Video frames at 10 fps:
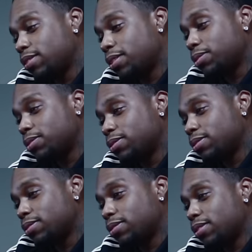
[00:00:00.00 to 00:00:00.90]
You know,
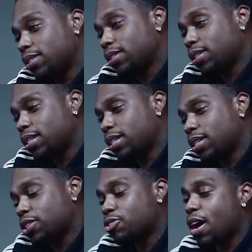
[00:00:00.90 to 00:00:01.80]

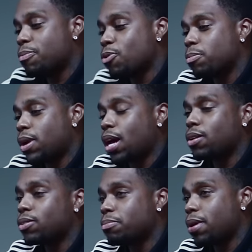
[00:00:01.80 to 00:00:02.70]
Strathmore
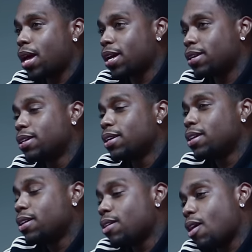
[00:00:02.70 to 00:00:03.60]
block on the back.
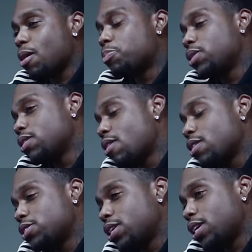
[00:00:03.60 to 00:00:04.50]

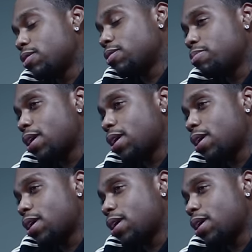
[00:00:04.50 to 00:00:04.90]
RPRJ on the